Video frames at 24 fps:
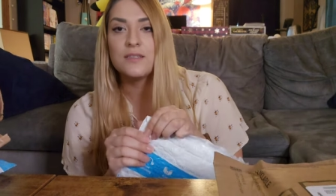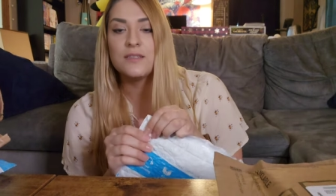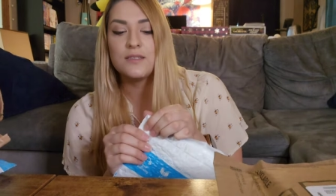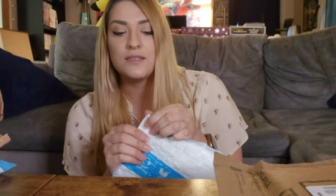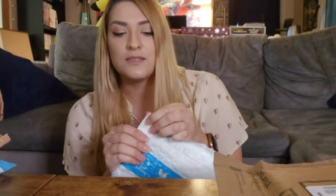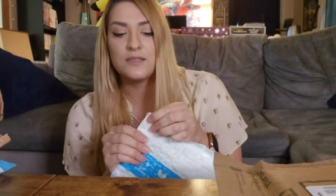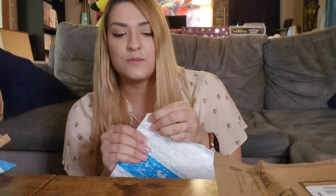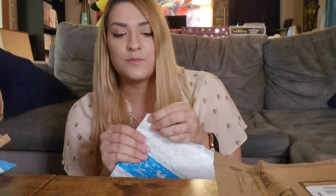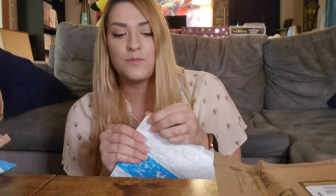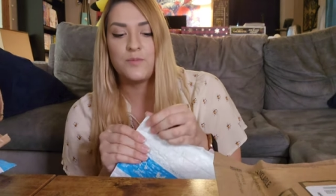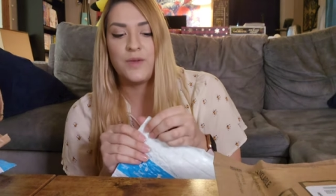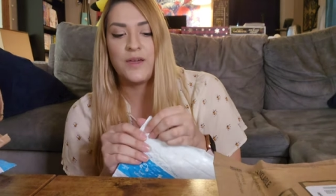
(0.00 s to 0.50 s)

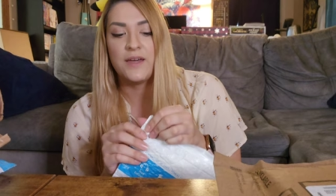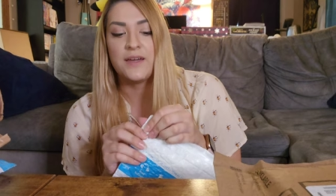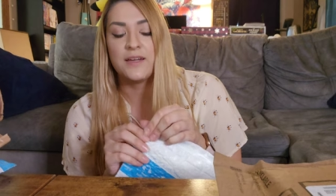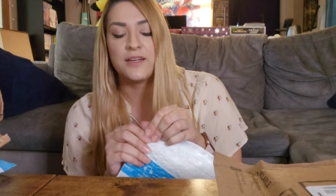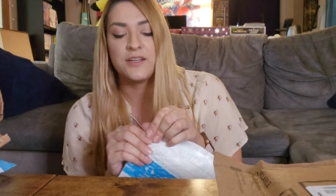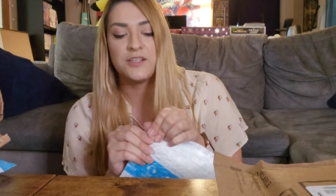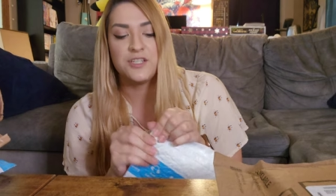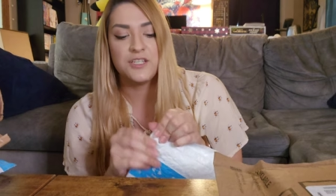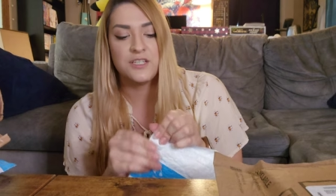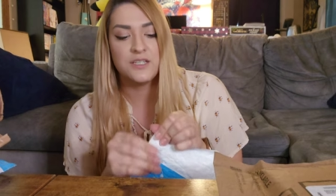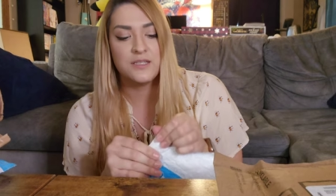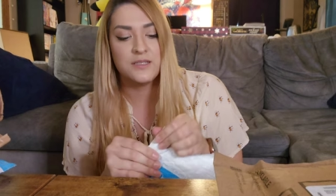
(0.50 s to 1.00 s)

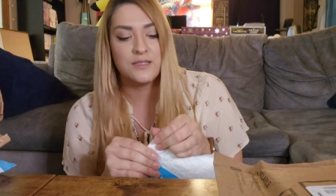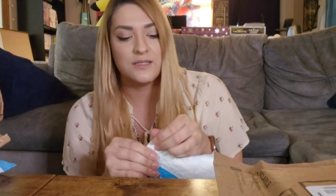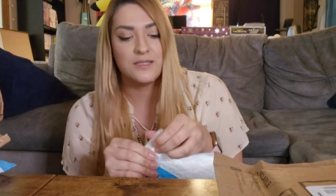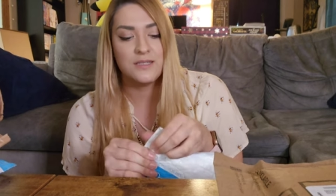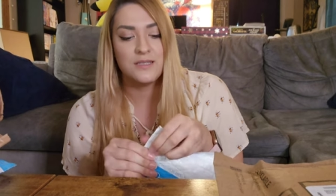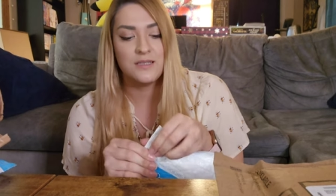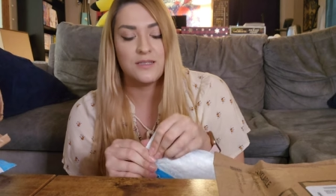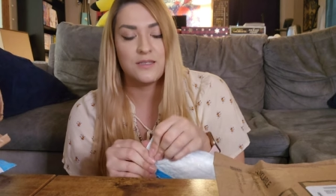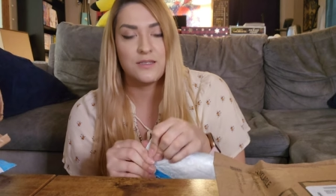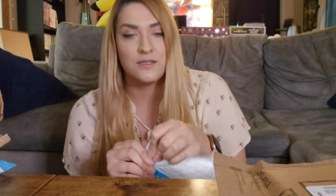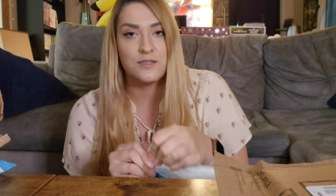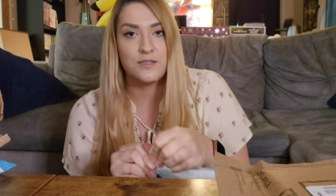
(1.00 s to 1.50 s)
packages at the
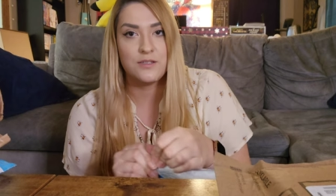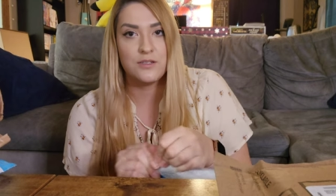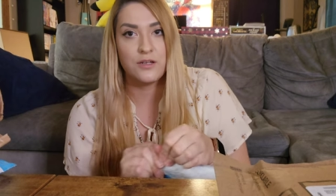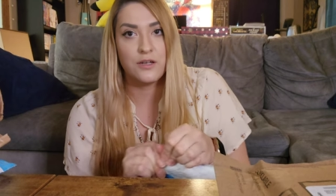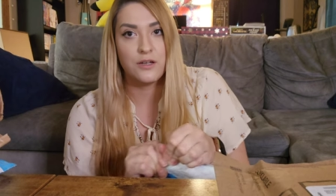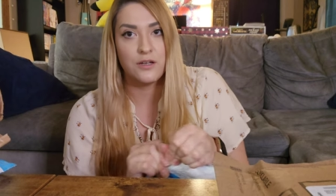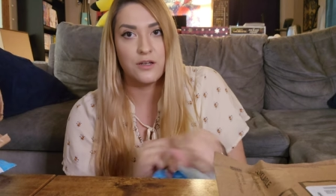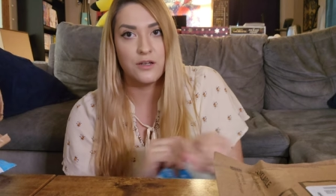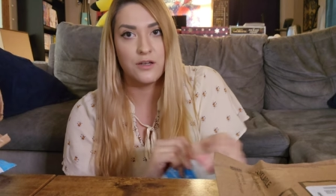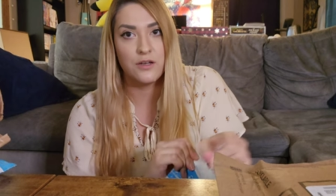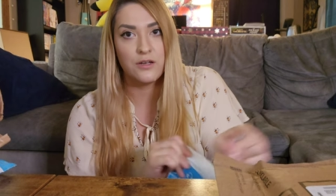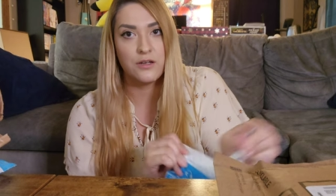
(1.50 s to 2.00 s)
start
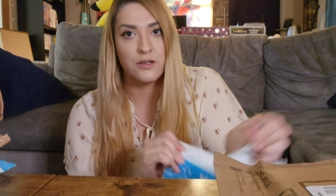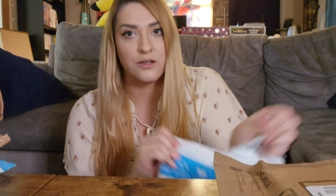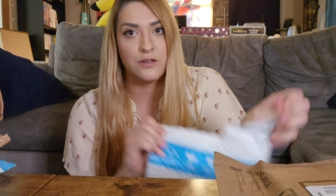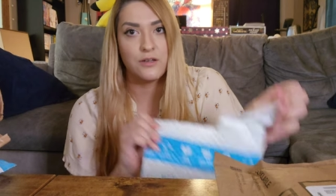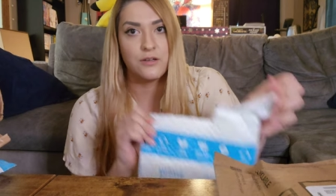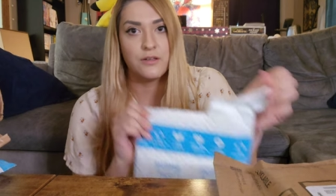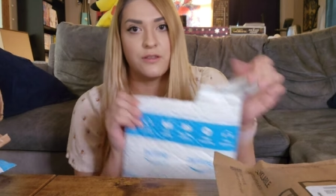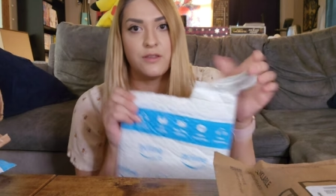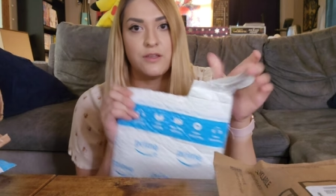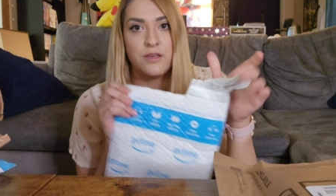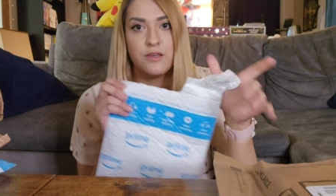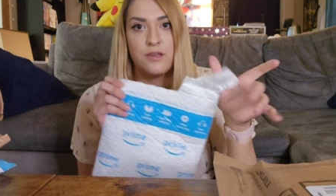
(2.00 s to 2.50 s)
are
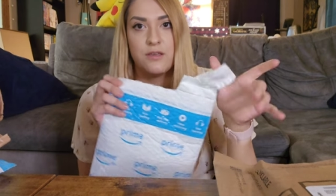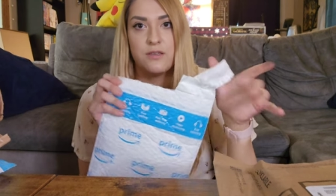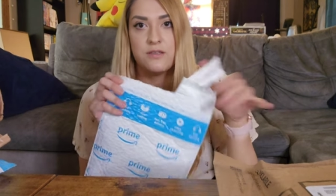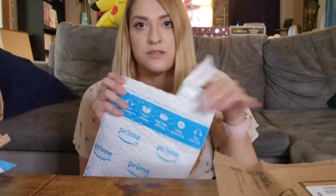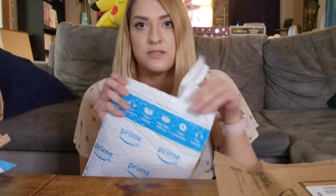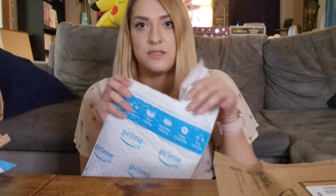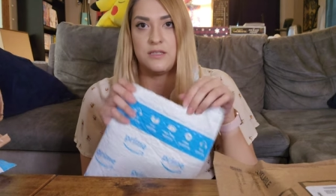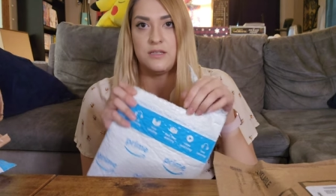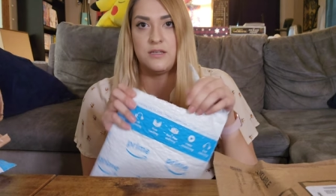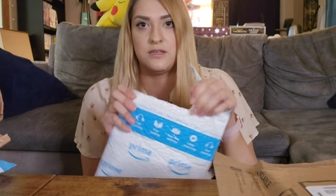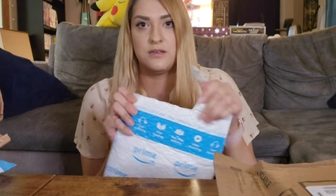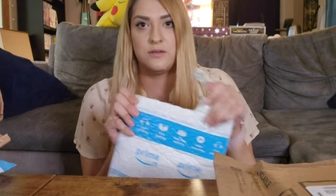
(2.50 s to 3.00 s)
things
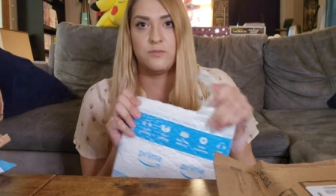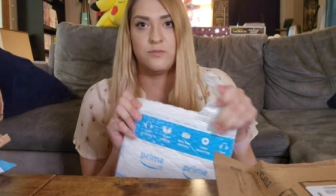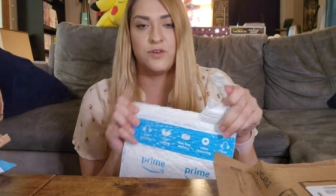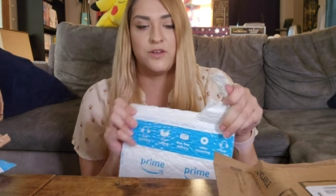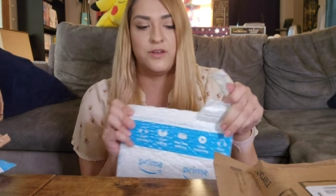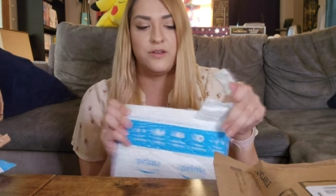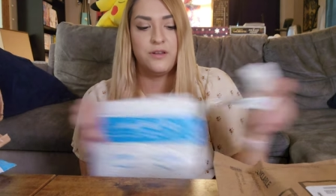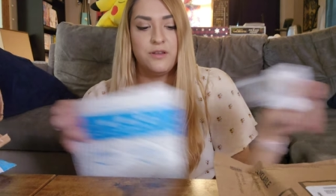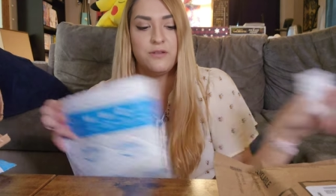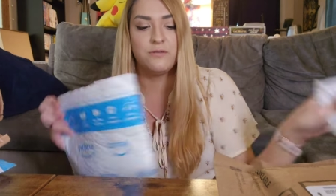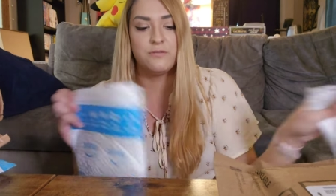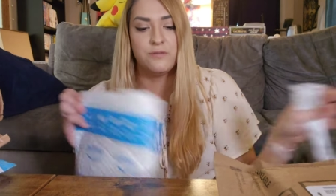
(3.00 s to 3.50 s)
that I'm already
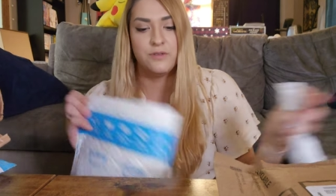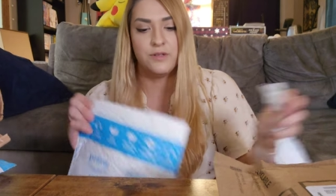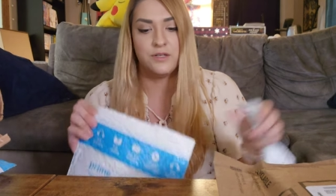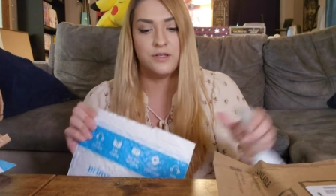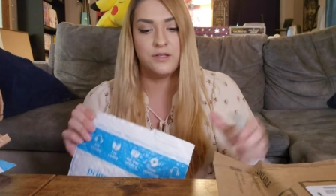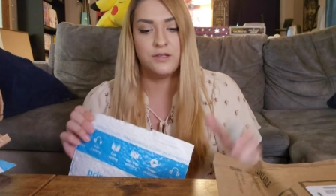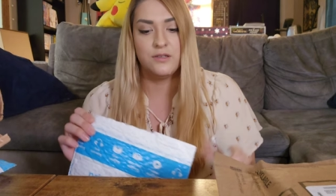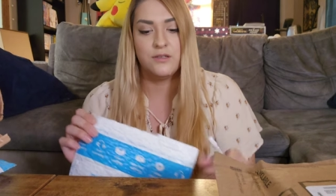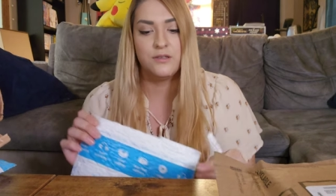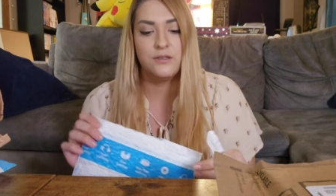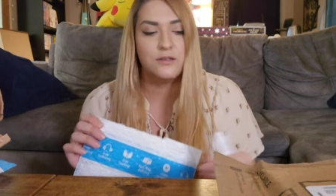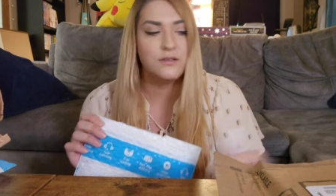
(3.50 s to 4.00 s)

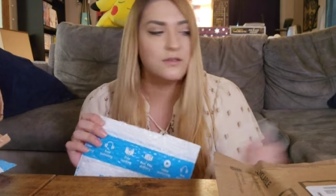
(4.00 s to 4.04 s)
reading,